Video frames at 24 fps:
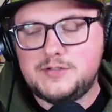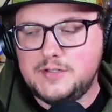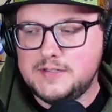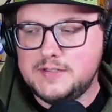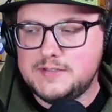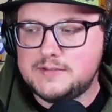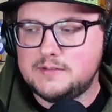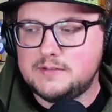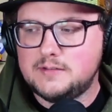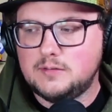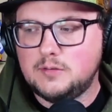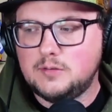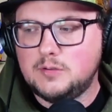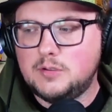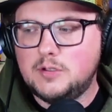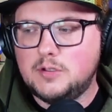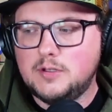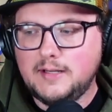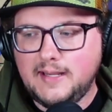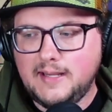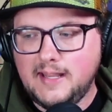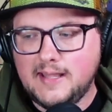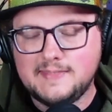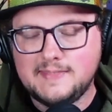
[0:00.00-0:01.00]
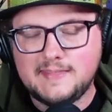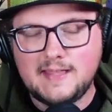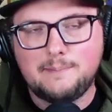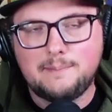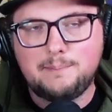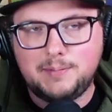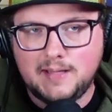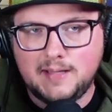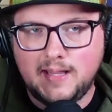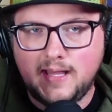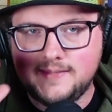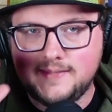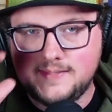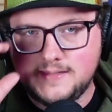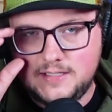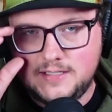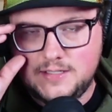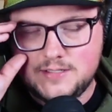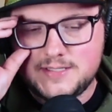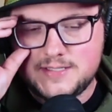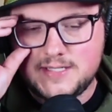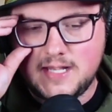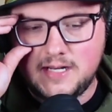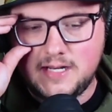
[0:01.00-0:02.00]
just look at that plan that
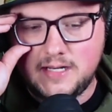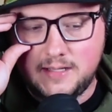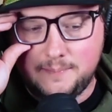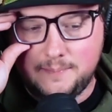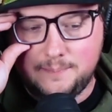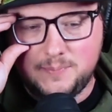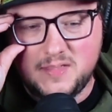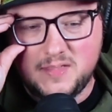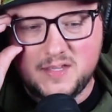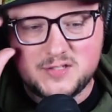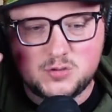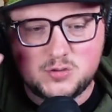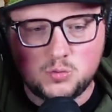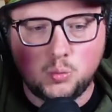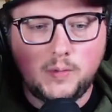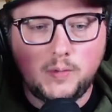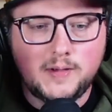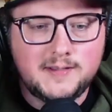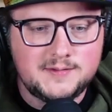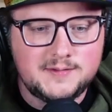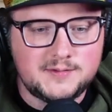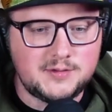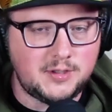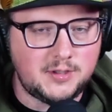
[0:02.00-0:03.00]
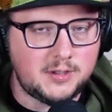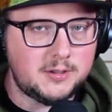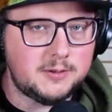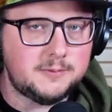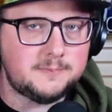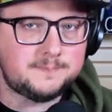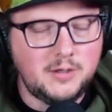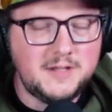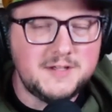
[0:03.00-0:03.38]
you set up this winter.